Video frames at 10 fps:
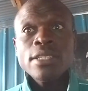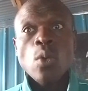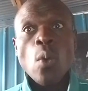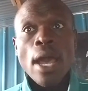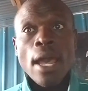
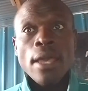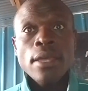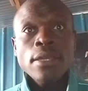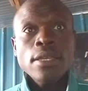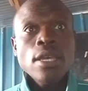
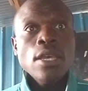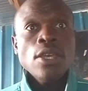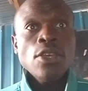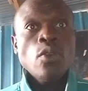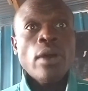why
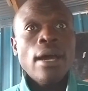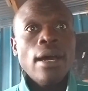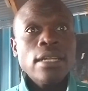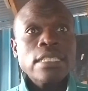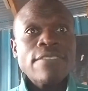your
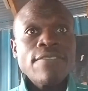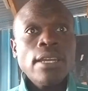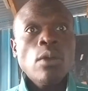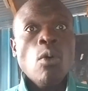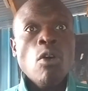hands
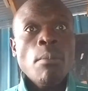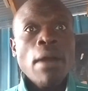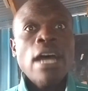feel warm